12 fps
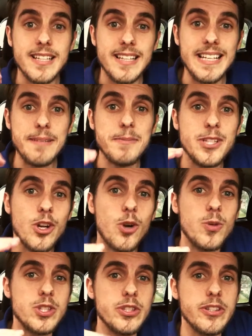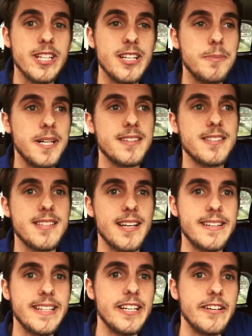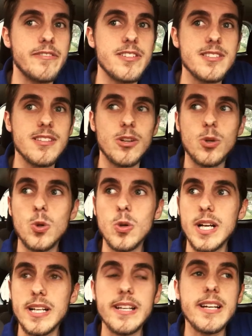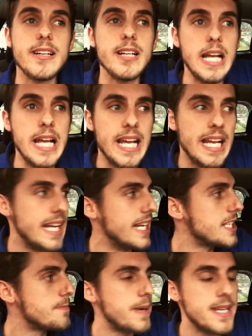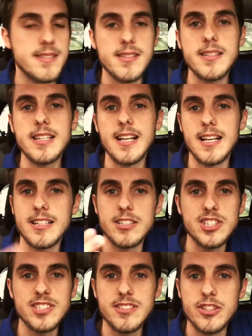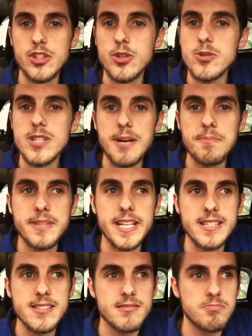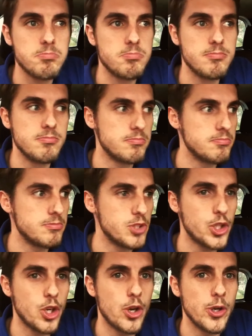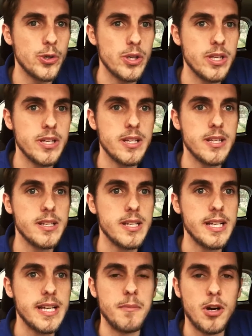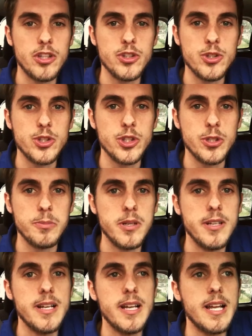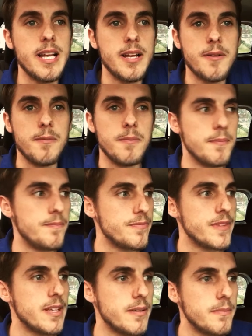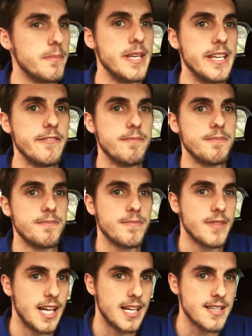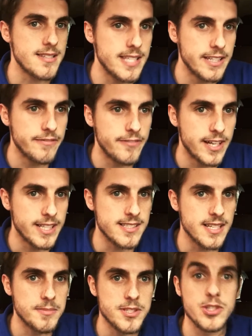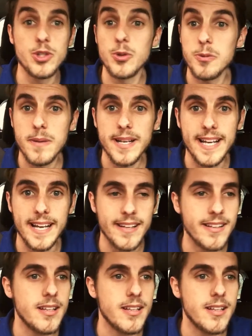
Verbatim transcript: let me know what you think about this idea if this is a cool idea it's basically like a, just a news updates show on YouTube me, like I said, finding something to do with my day.